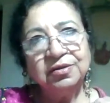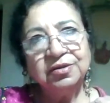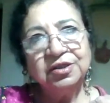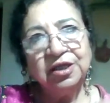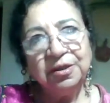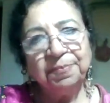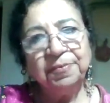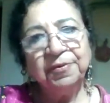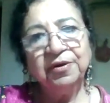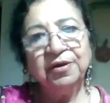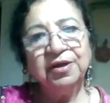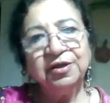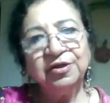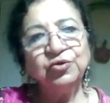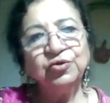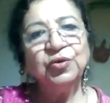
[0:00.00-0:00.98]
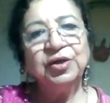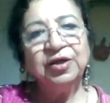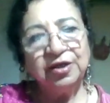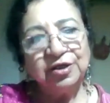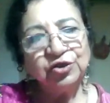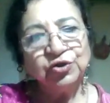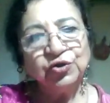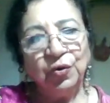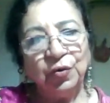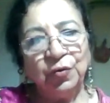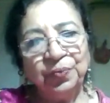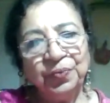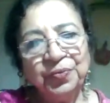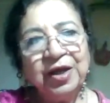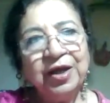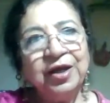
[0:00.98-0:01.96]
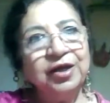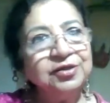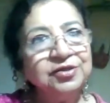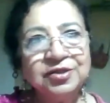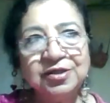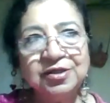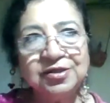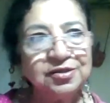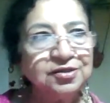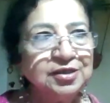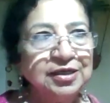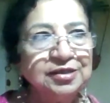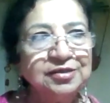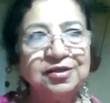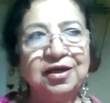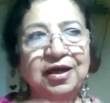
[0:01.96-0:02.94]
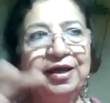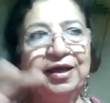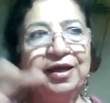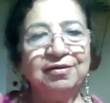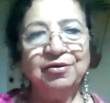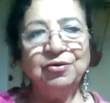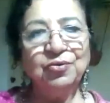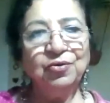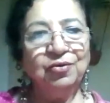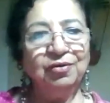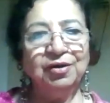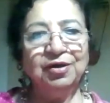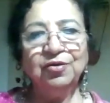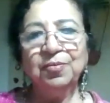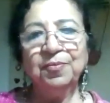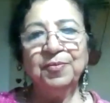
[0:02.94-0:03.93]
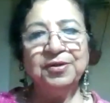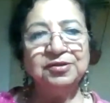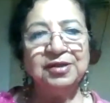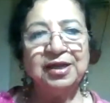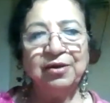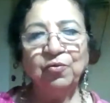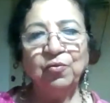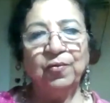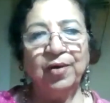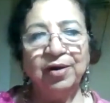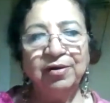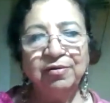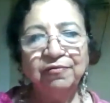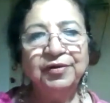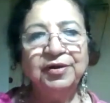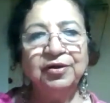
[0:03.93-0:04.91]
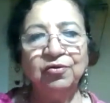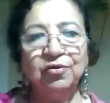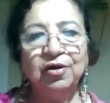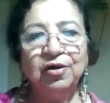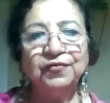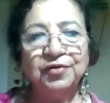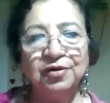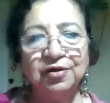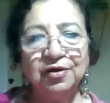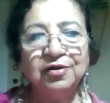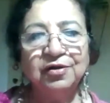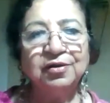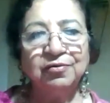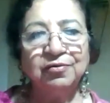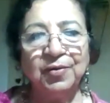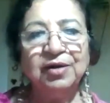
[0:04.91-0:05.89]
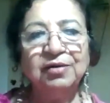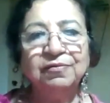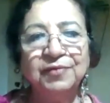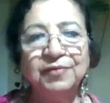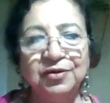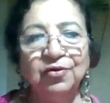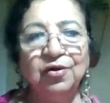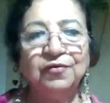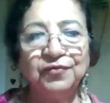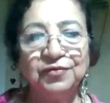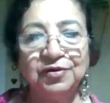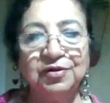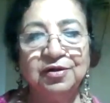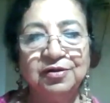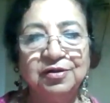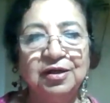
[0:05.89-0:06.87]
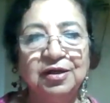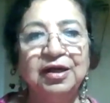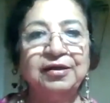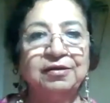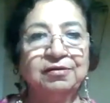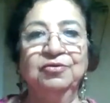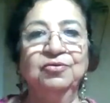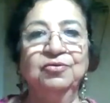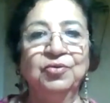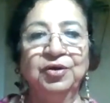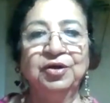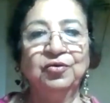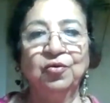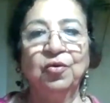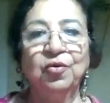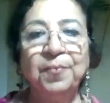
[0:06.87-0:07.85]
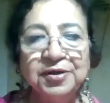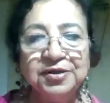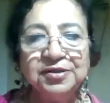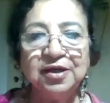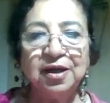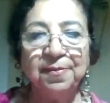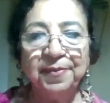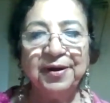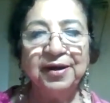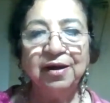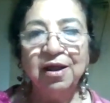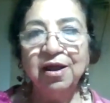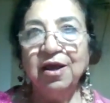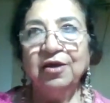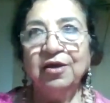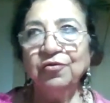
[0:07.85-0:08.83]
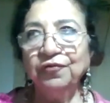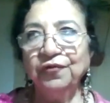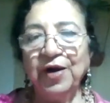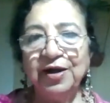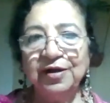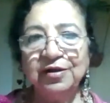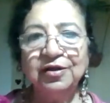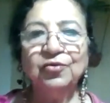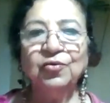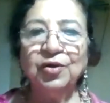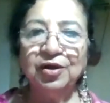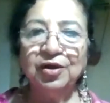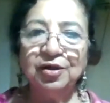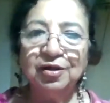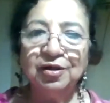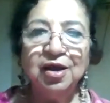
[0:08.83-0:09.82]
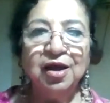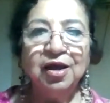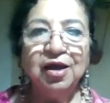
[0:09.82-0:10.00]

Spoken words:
deeper into an issue, it's like, it opens like one window after another, like, it opens up, and you find that, okay,